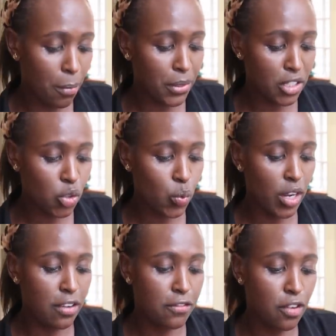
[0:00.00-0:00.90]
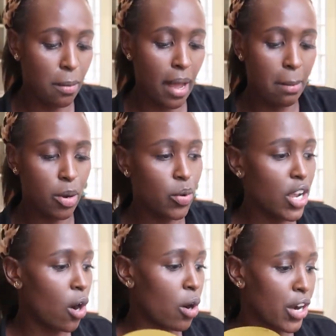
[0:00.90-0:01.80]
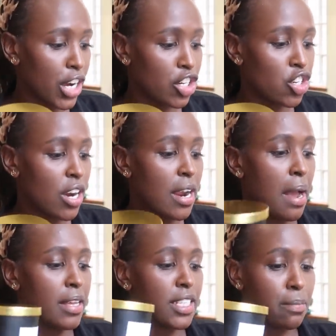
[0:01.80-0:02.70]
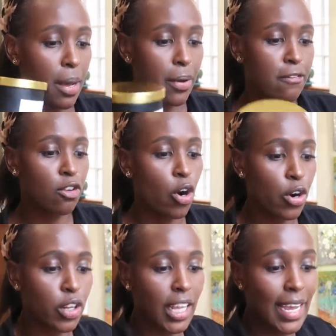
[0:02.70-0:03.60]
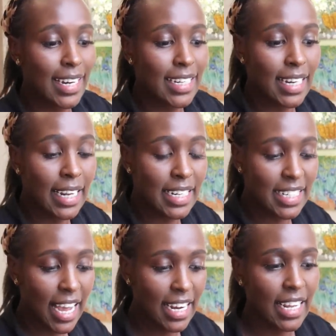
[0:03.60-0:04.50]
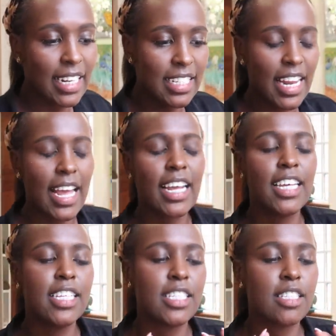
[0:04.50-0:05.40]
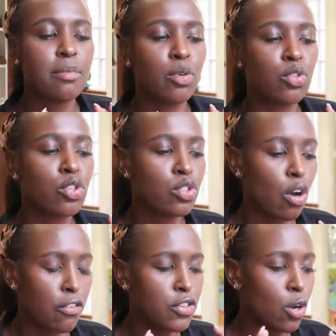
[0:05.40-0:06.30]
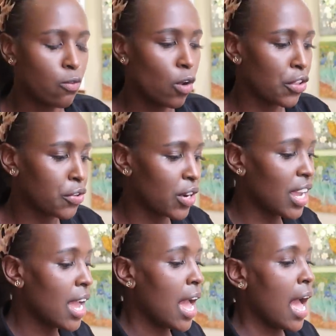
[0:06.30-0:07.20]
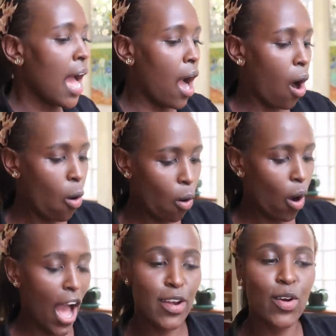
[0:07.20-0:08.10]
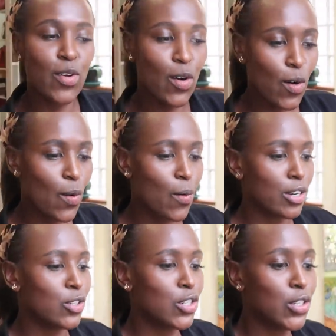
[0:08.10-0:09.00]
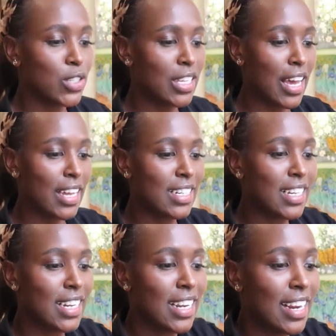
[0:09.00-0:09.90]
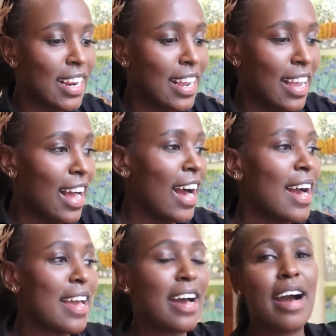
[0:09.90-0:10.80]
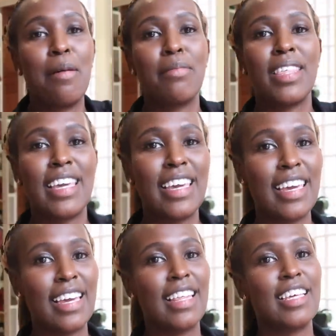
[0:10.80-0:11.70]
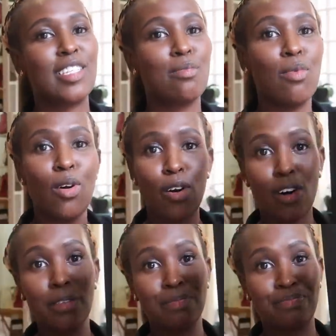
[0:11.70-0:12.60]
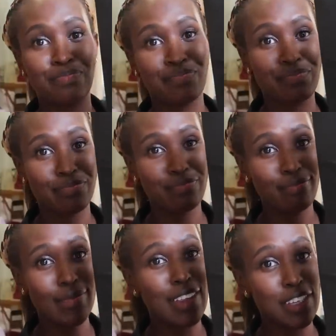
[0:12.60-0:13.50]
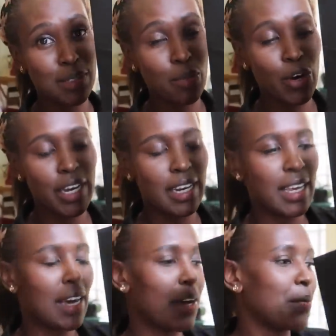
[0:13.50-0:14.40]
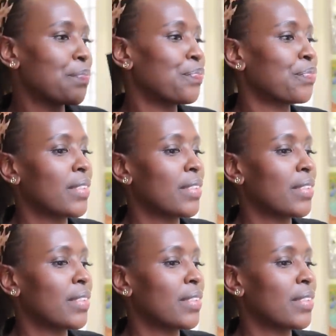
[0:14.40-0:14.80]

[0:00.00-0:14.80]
from these three, from Amari Orange, Suburban Floral, and Lady Diana. Lady Diana is the most soft of all three. Who, I don't know what to choose yet. I am thinking there's more in here.